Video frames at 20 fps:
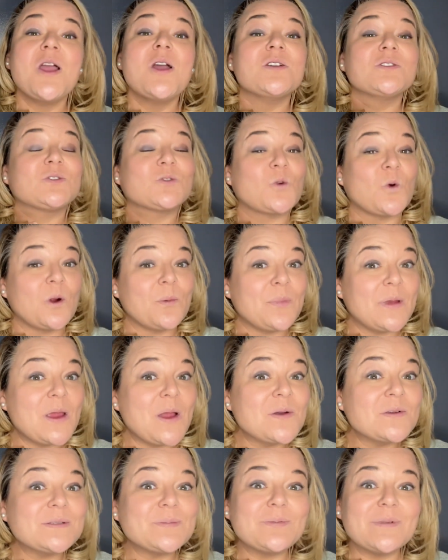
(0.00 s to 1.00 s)

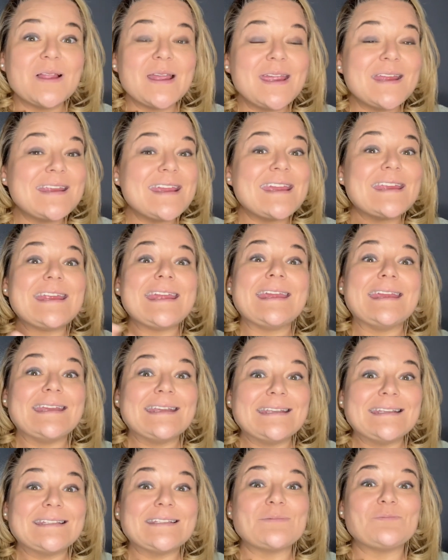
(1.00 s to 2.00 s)
Scorpio's planet
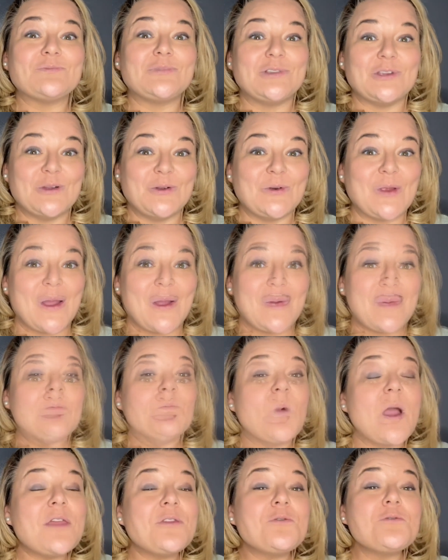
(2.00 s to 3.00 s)
is Pluto.
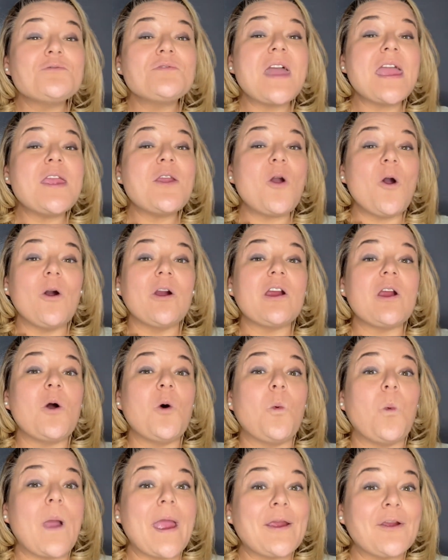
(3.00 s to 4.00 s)
And whether they are
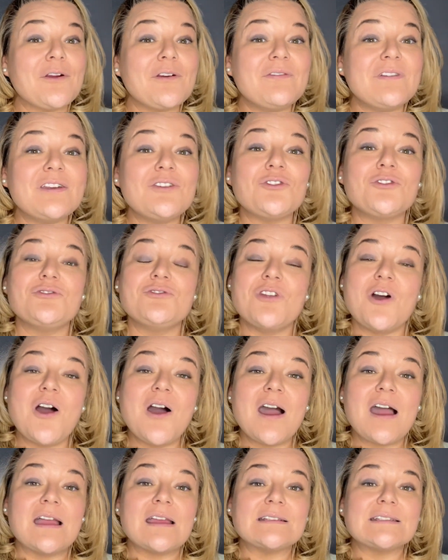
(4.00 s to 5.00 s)
aware of it or
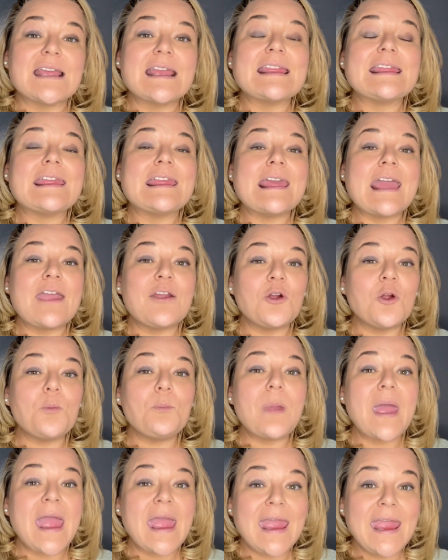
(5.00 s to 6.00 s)
not, their
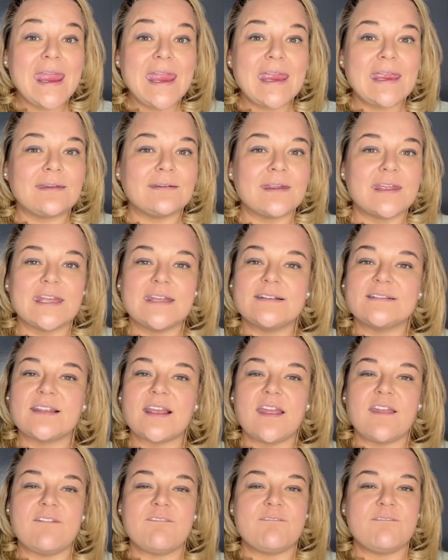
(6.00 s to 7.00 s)
pain is
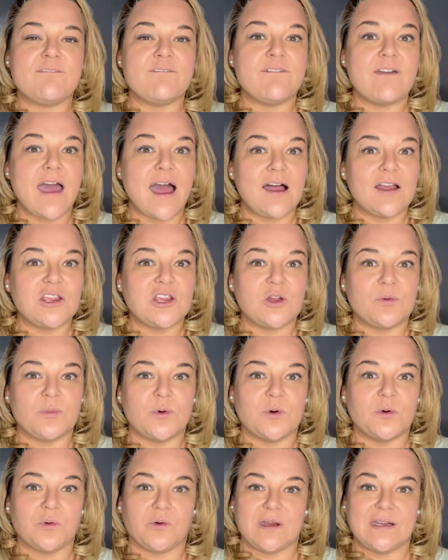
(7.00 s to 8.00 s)
a
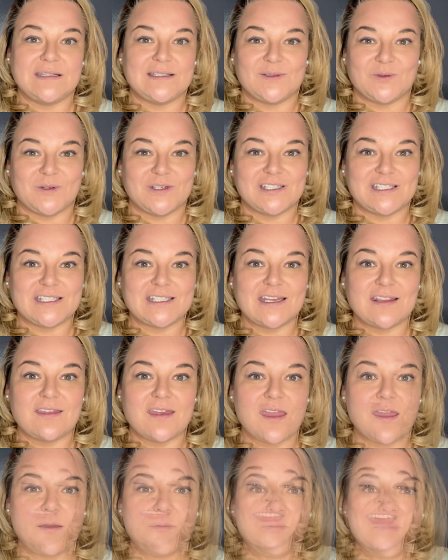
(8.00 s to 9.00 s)
valuable resource to
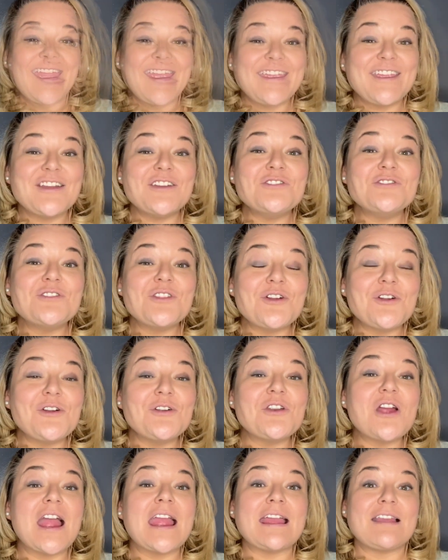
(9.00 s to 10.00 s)
them. They can
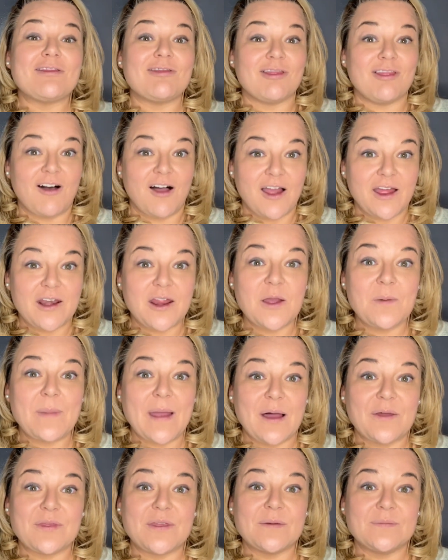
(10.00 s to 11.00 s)
learn a lot
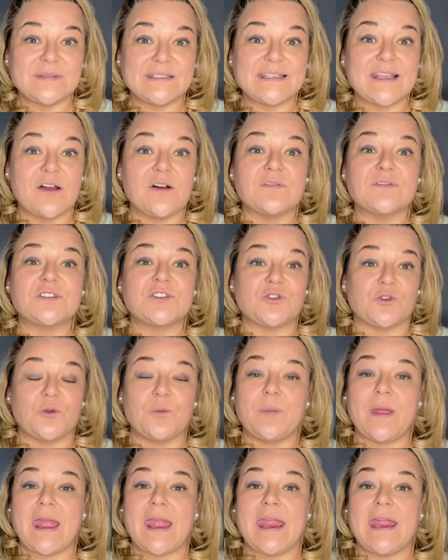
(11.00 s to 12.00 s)
about themselves
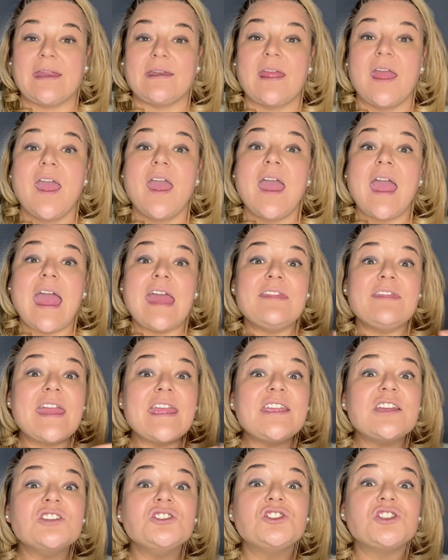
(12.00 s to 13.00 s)
through pain, and
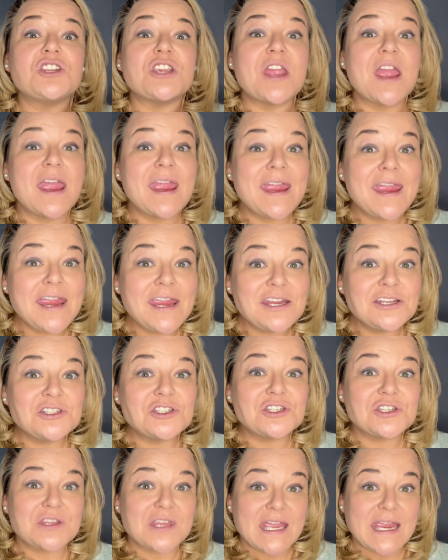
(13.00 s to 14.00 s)
they can
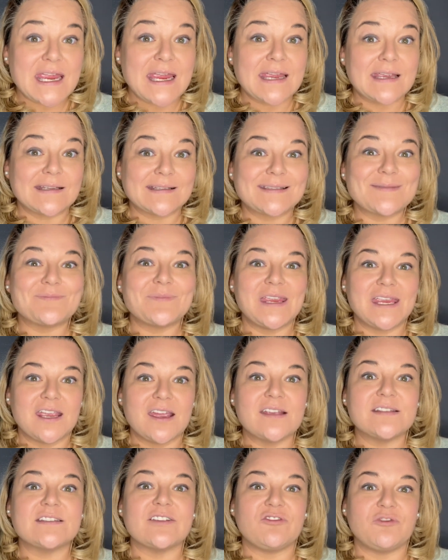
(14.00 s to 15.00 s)
change things
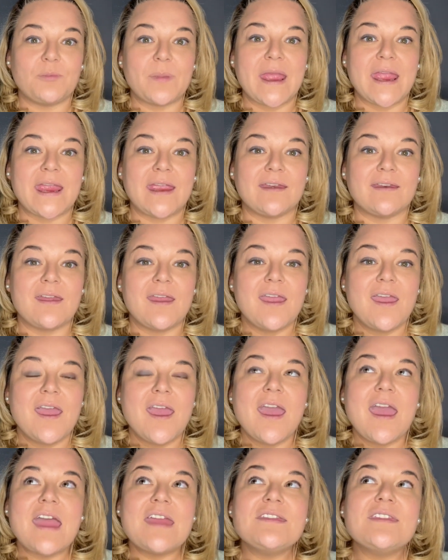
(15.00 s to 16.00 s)
because of pain.
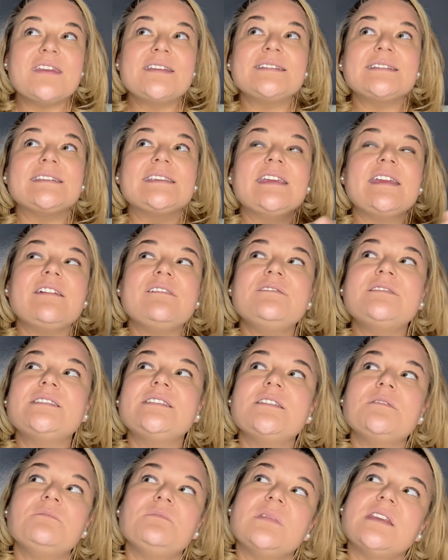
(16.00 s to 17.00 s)
And this gives
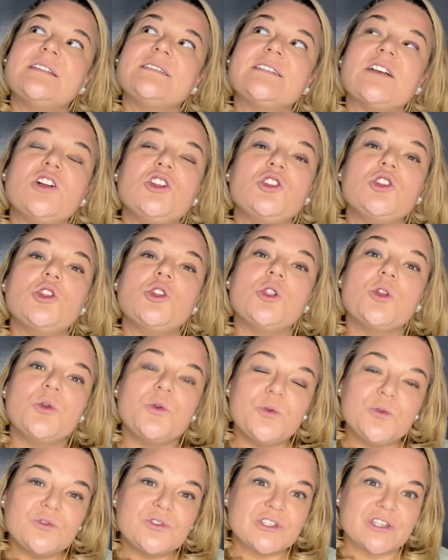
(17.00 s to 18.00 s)
them this
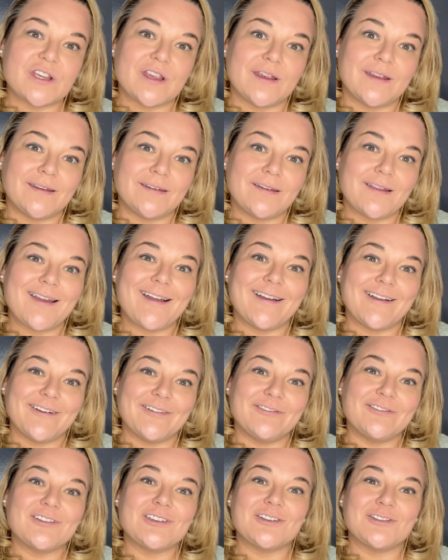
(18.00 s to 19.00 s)
illusion
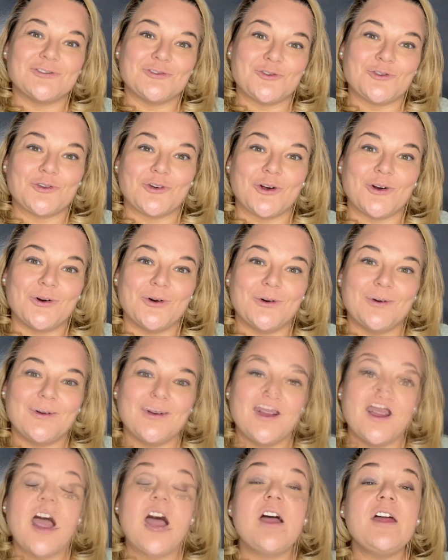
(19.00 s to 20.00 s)
of
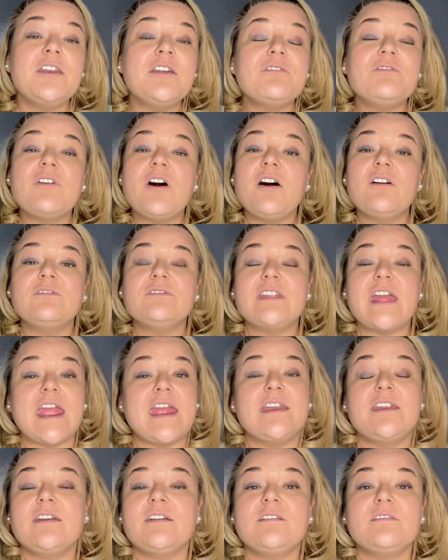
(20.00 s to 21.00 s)
control. Unevolved
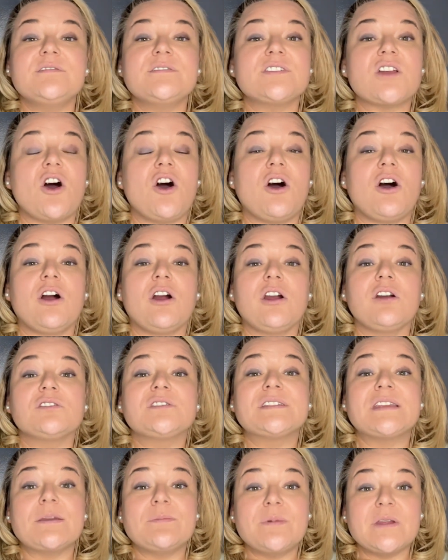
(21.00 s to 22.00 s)
natives are
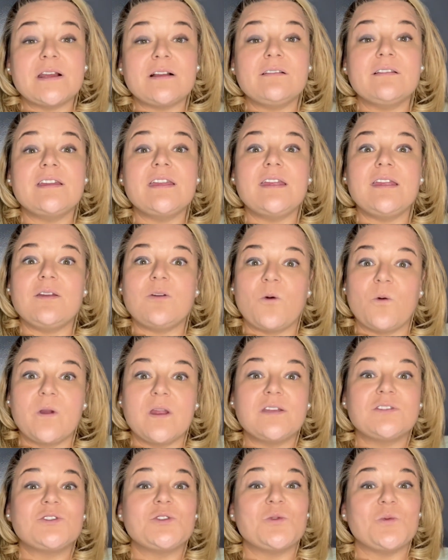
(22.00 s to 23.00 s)
typically
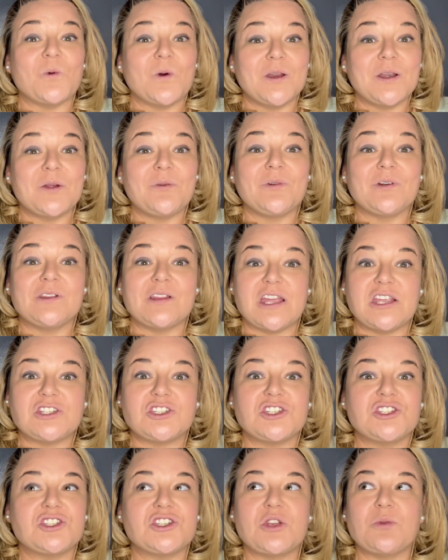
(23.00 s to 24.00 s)
going to want a
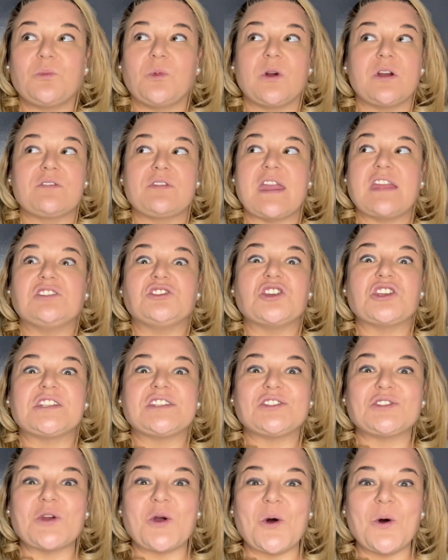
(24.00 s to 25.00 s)
relationship where they
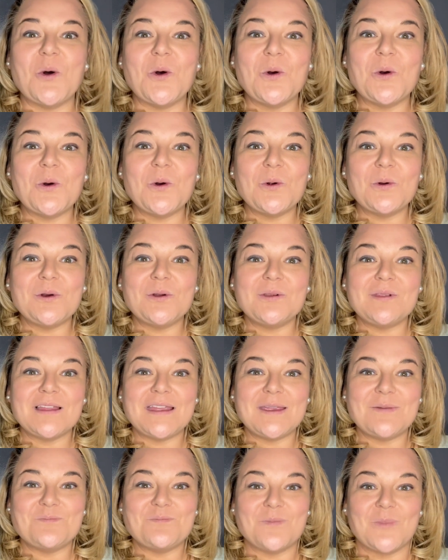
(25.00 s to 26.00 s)
just
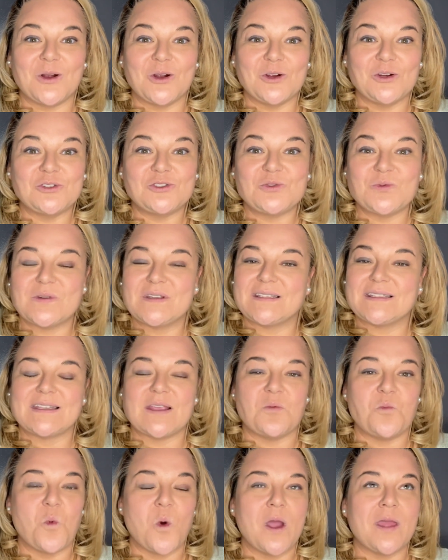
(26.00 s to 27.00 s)
totally merge with
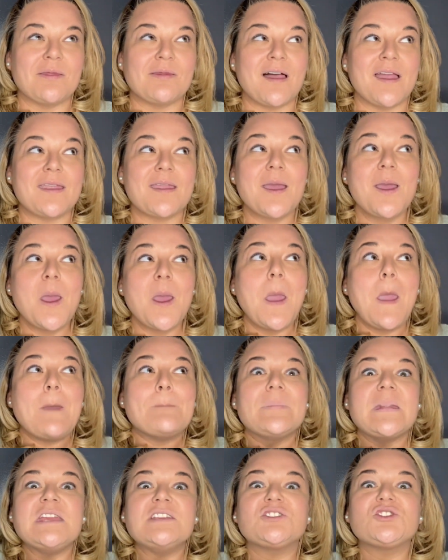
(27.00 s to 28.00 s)
someone, like
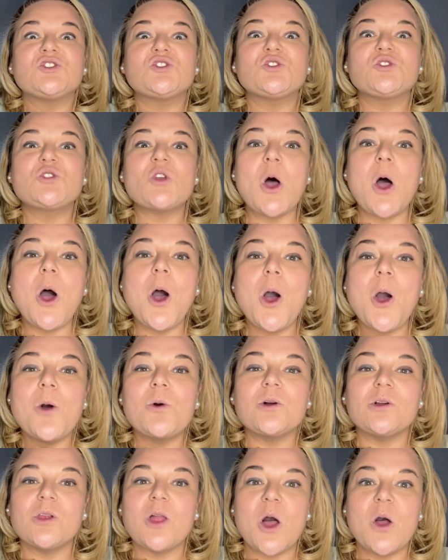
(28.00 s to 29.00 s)
be
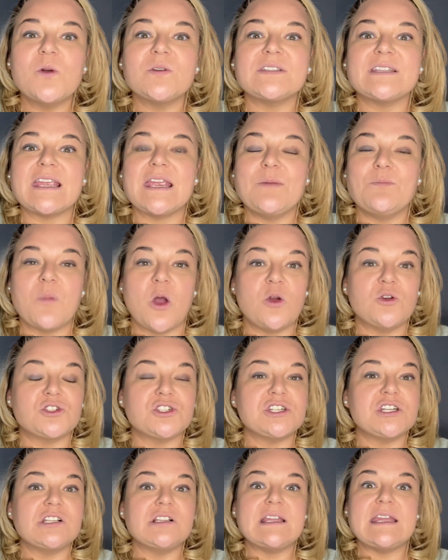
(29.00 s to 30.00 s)
so close
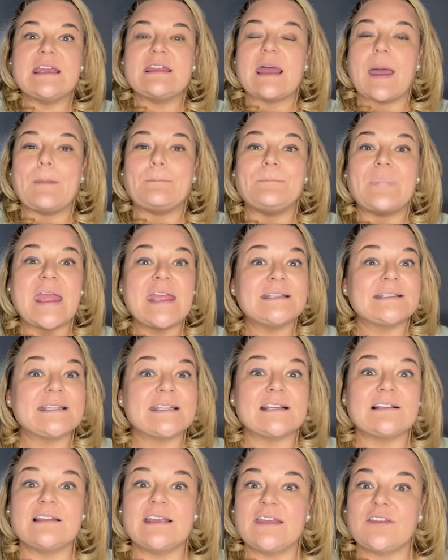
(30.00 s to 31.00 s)
emotionally that
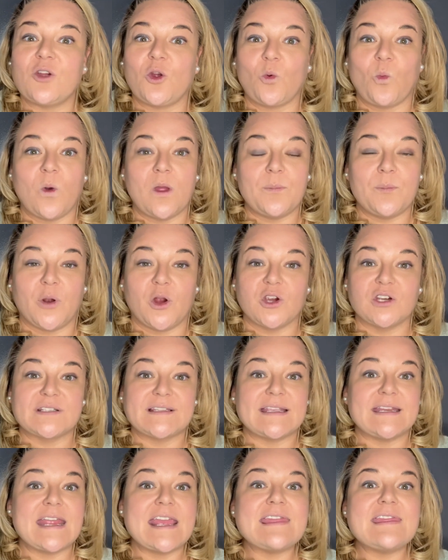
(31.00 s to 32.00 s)
basically they're one
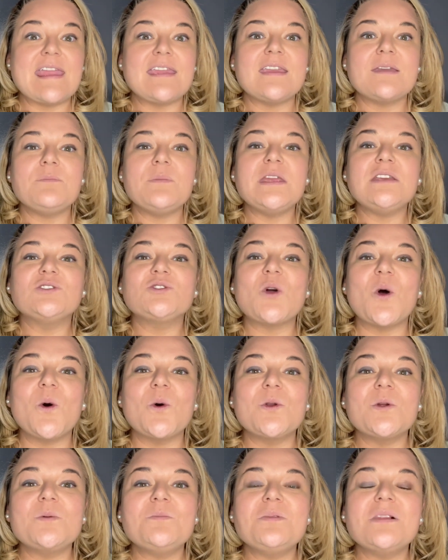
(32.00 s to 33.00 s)
person, and they can be
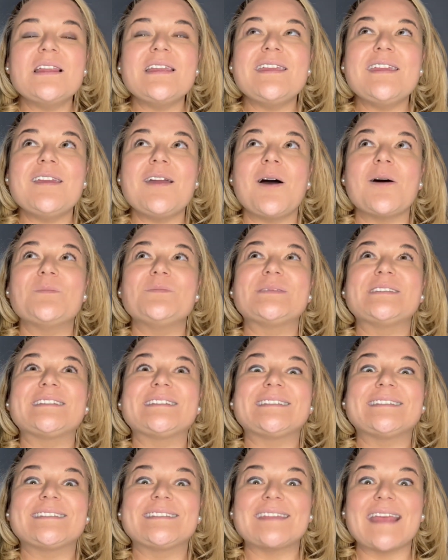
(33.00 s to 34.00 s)
totally
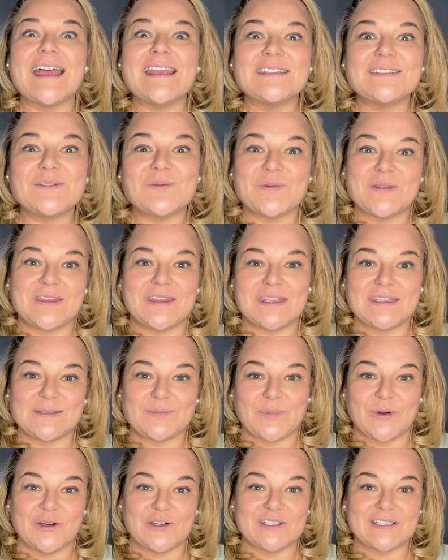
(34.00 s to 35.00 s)
obsessed with
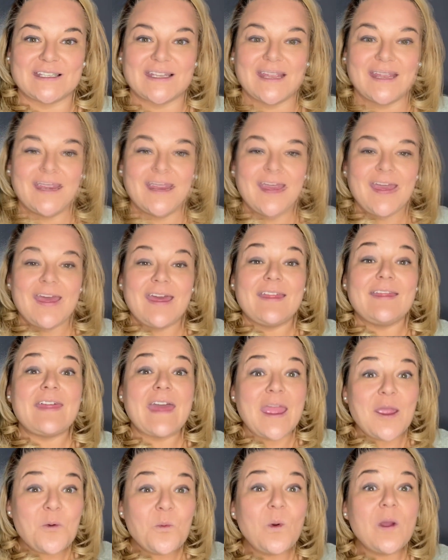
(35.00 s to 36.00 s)
this person.
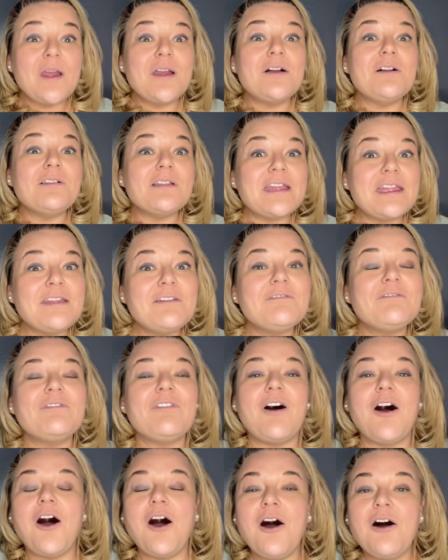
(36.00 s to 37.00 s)
They will
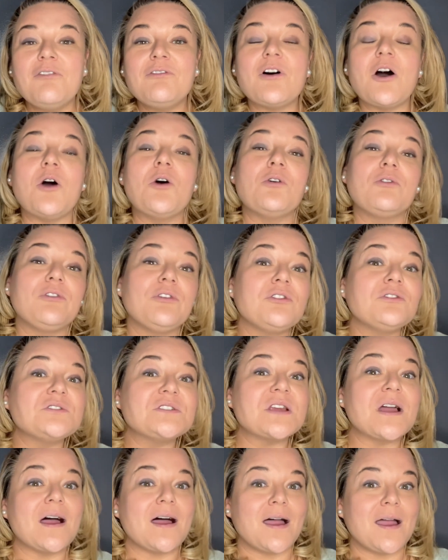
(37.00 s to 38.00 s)
evolve over
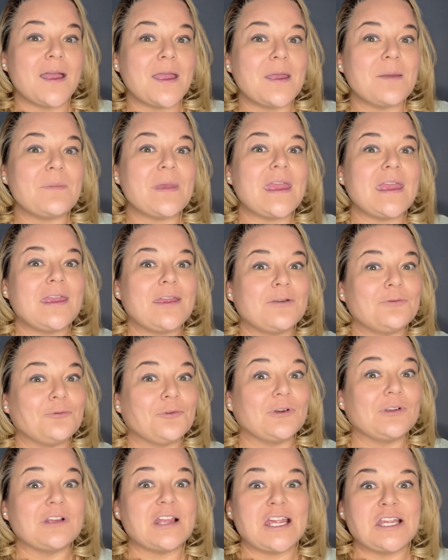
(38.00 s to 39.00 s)
time
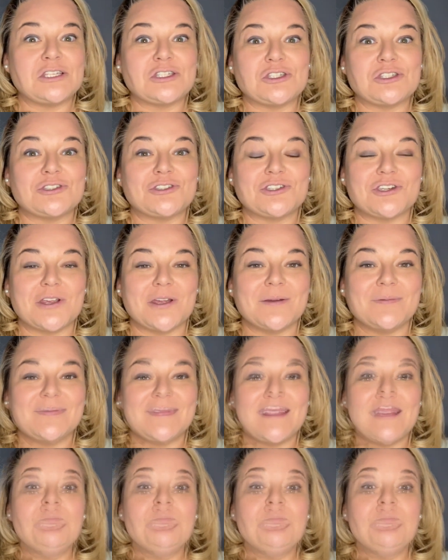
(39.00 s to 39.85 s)
in relationships.